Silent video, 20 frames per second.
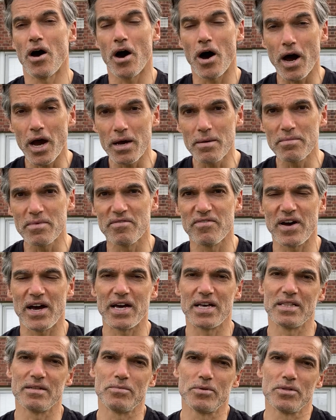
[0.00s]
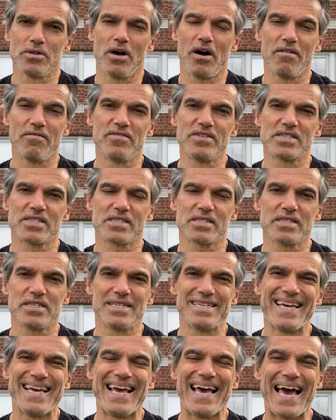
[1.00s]
I'm available
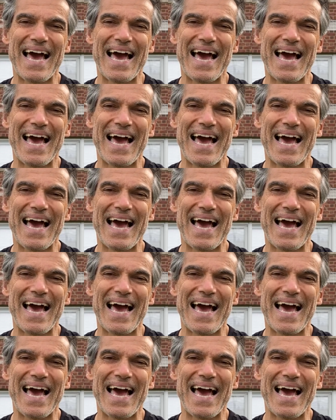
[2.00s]
obviously